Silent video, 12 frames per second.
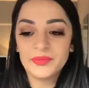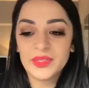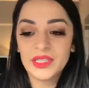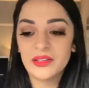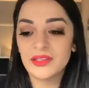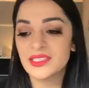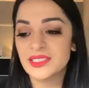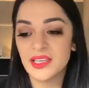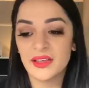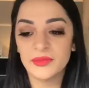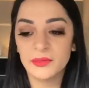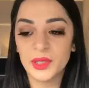you know, the
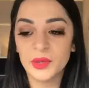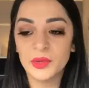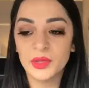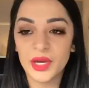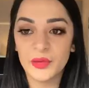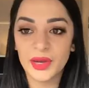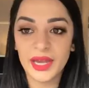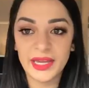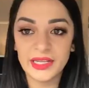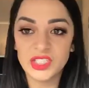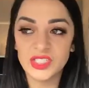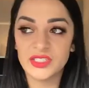sun, we all know it
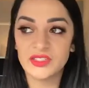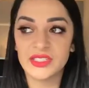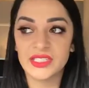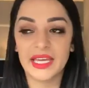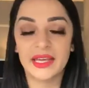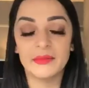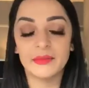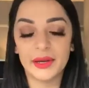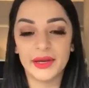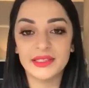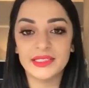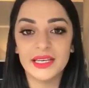ages your skin,
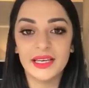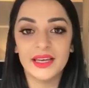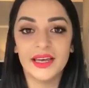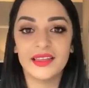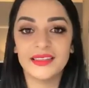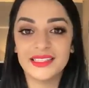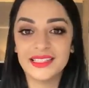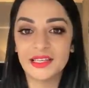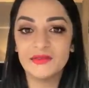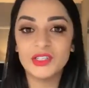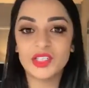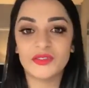but
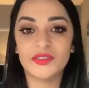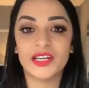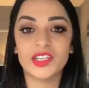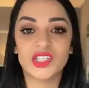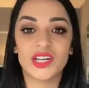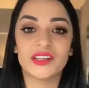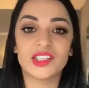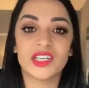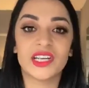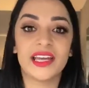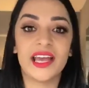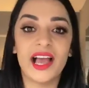skin rejuvenation
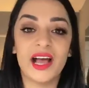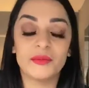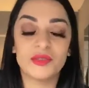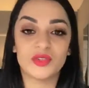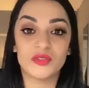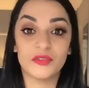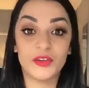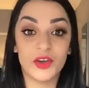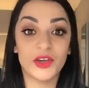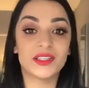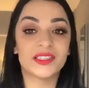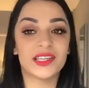actually helps
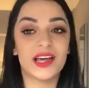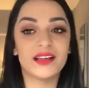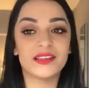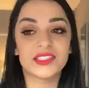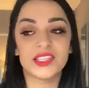reverse that.